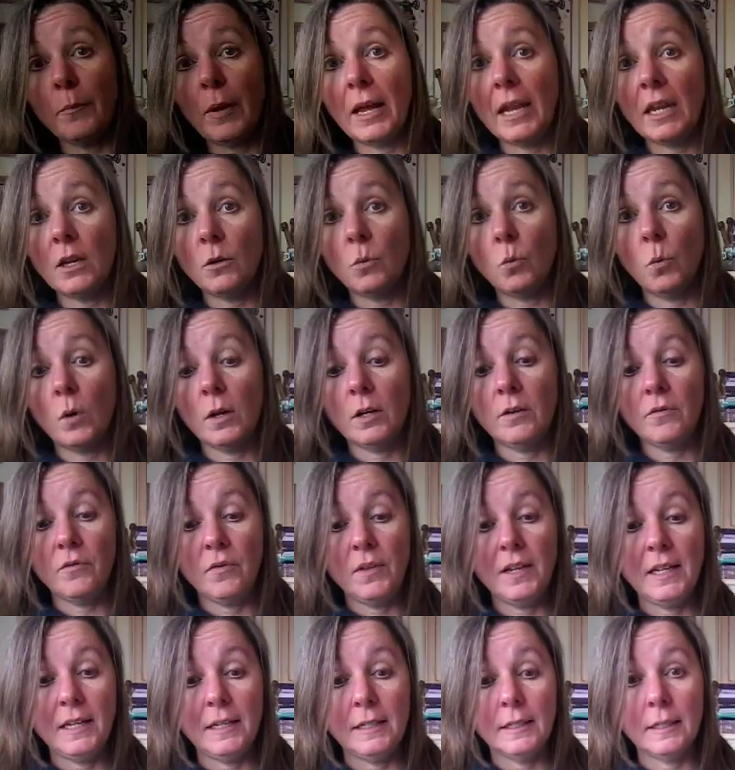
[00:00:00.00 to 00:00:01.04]
made one of
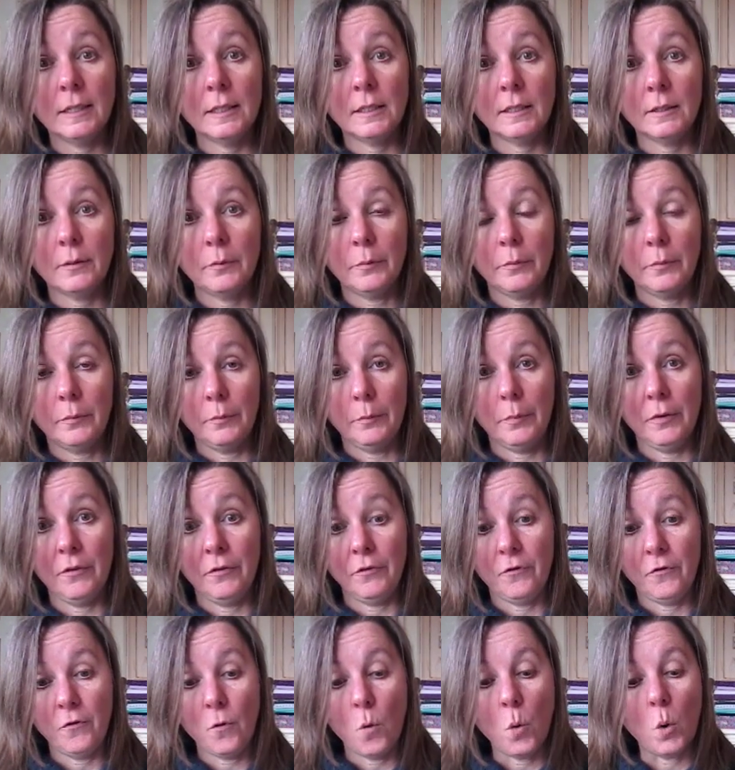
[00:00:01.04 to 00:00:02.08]
these
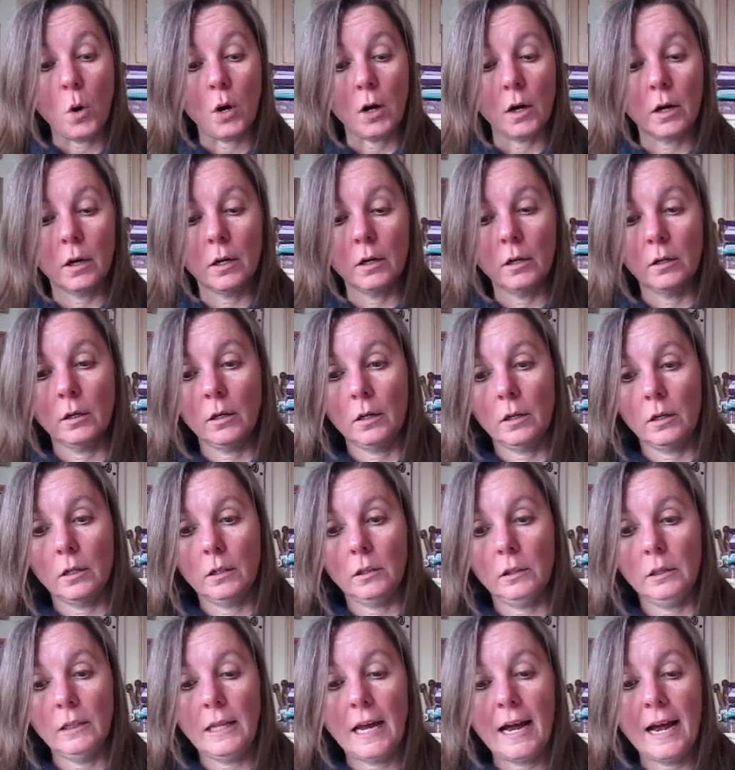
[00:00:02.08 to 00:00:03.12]
before
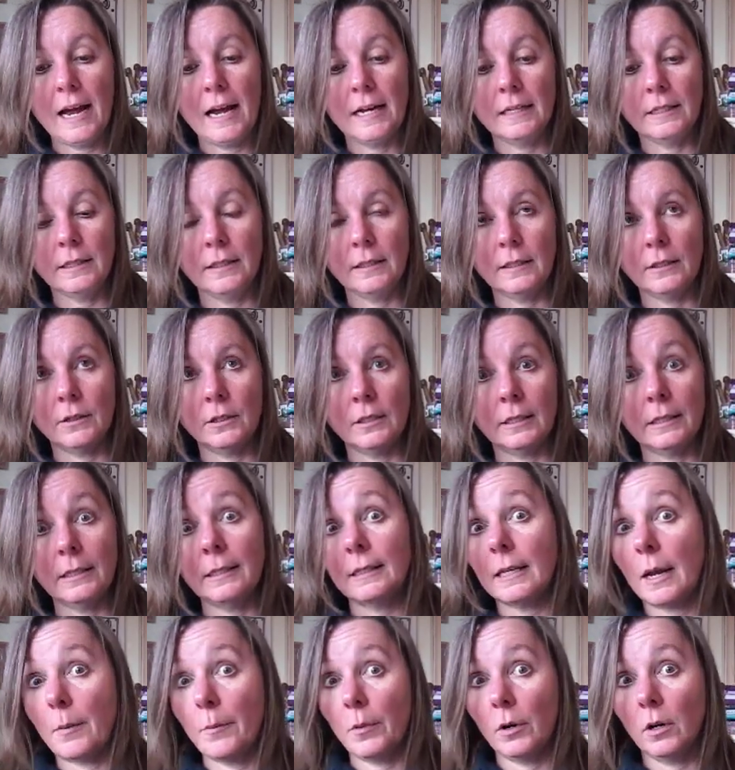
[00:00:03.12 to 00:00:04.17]
last
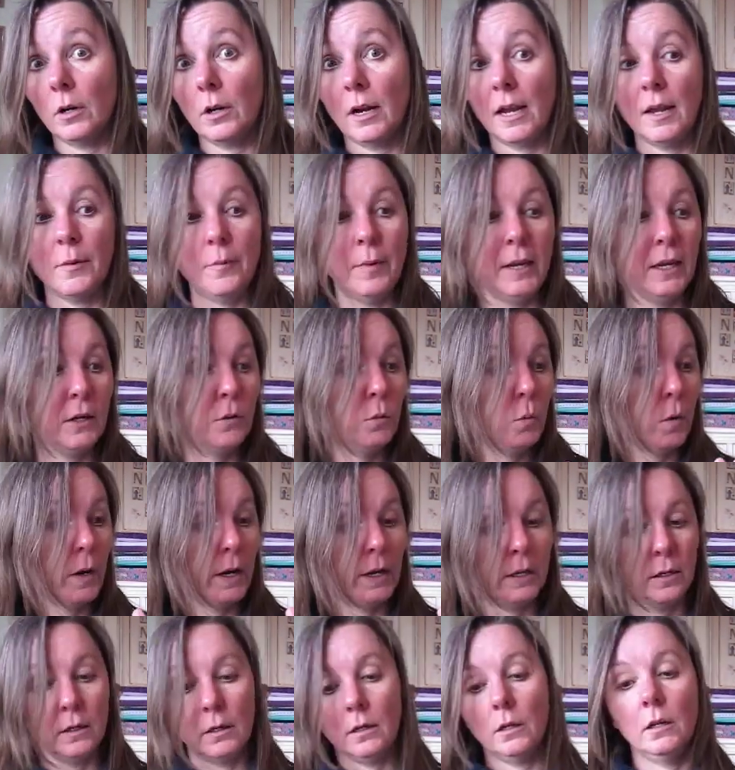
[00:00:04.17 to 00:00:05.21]
summer. I made
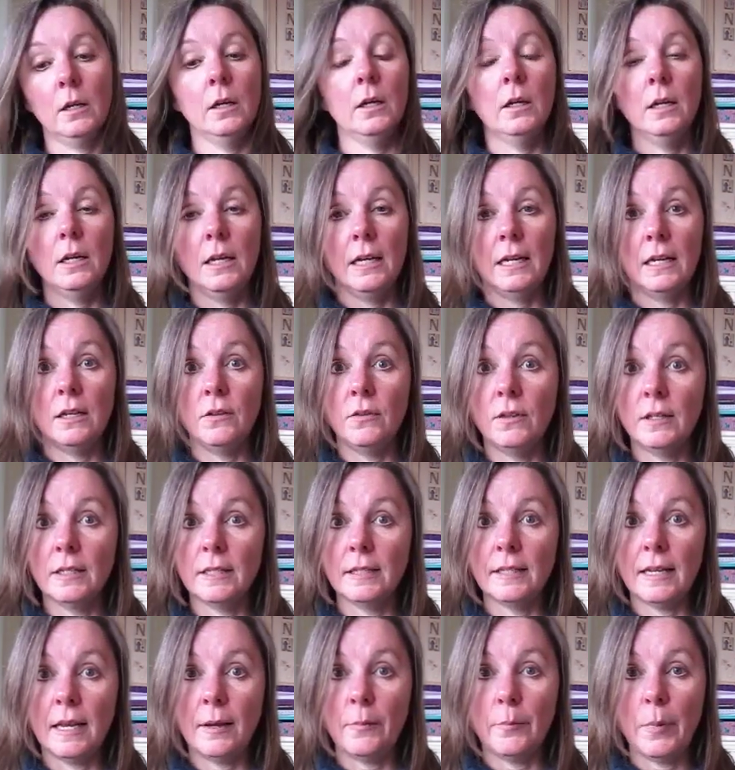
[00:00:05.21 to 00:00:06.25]
one in the
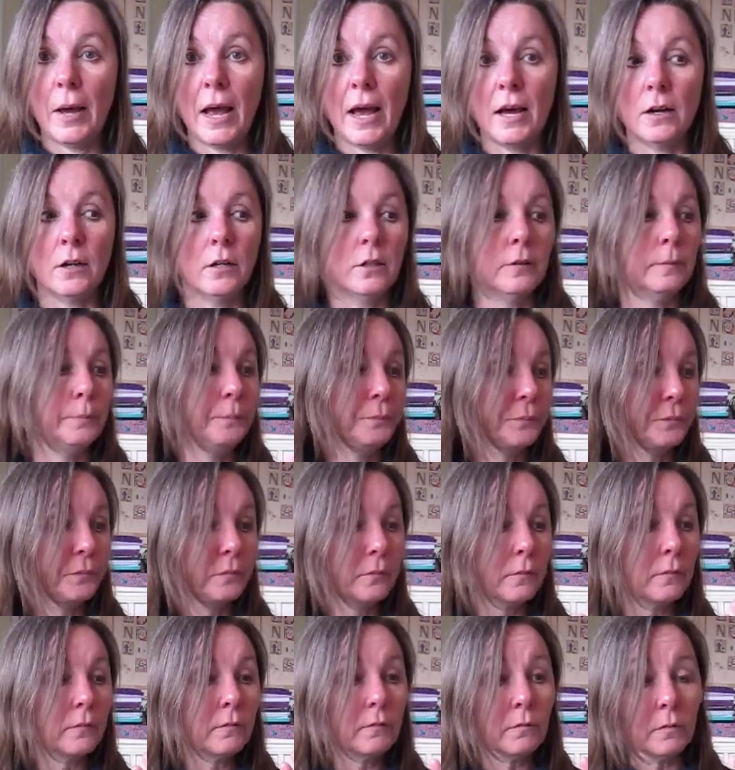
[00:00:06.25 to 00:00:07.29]
same pattern.
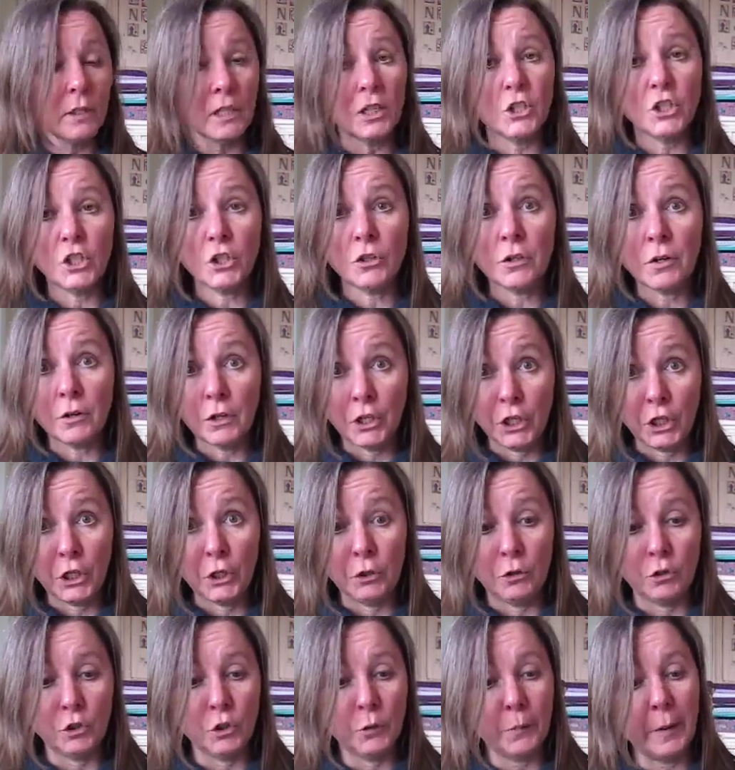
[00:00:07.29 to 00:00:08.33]
They're not
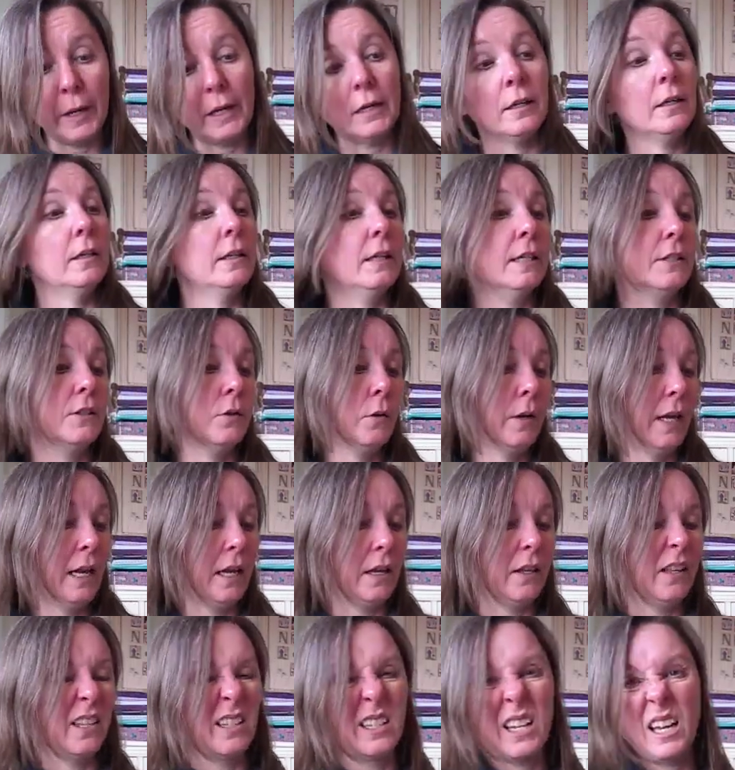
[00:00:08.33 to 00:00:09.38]
huge, but that's
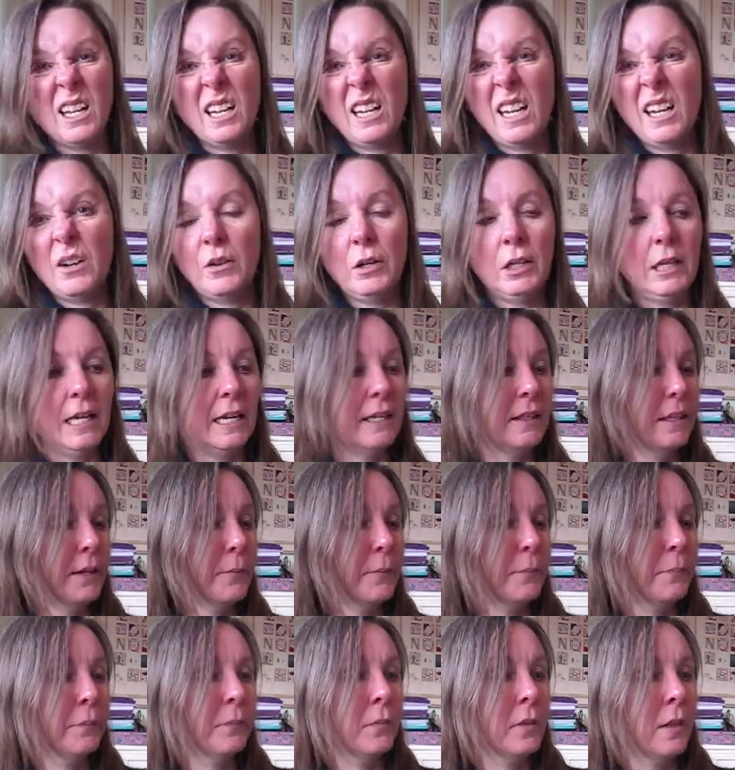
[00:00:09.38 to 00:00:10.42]
okay. That's kind of how I like
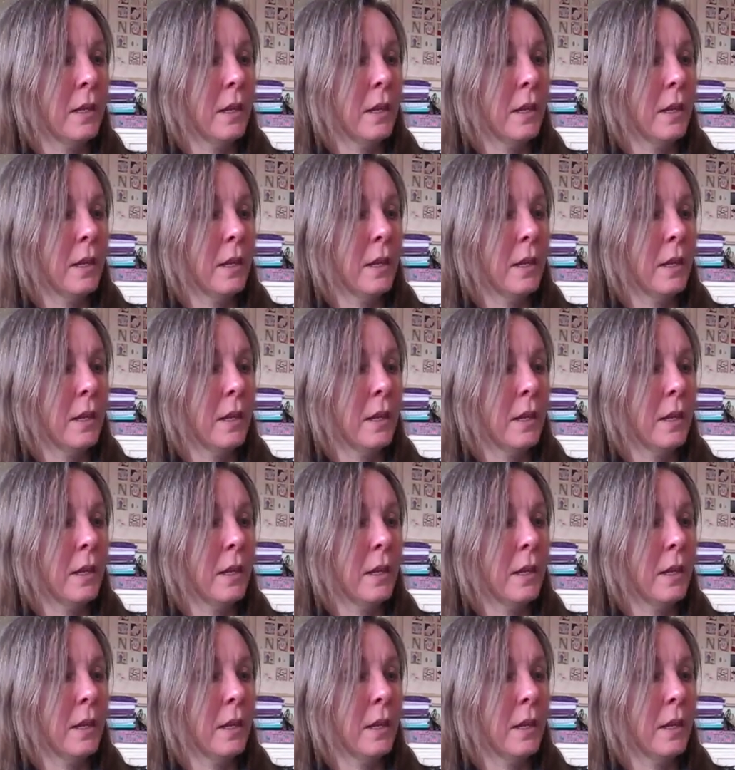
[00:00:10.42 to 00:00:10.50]
them.